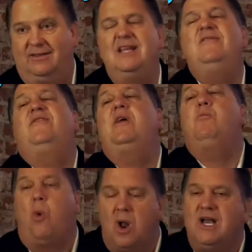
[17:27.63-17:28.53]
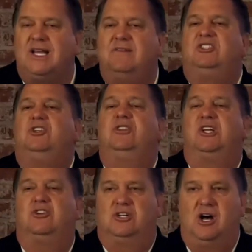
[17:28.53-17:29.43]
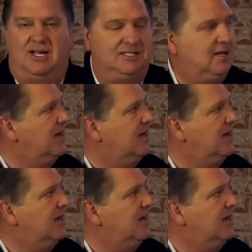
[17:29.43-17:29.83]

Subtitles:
Even if they wanted to give it to you, they could not.